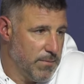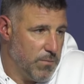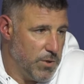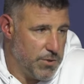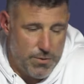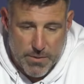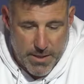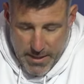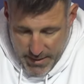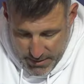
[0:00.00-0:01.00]
which
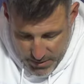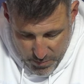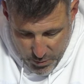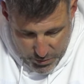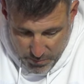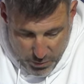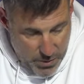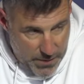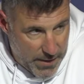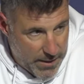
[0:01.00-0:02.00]
again, that's the most
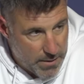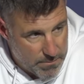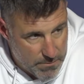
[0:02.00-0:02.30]
important thing.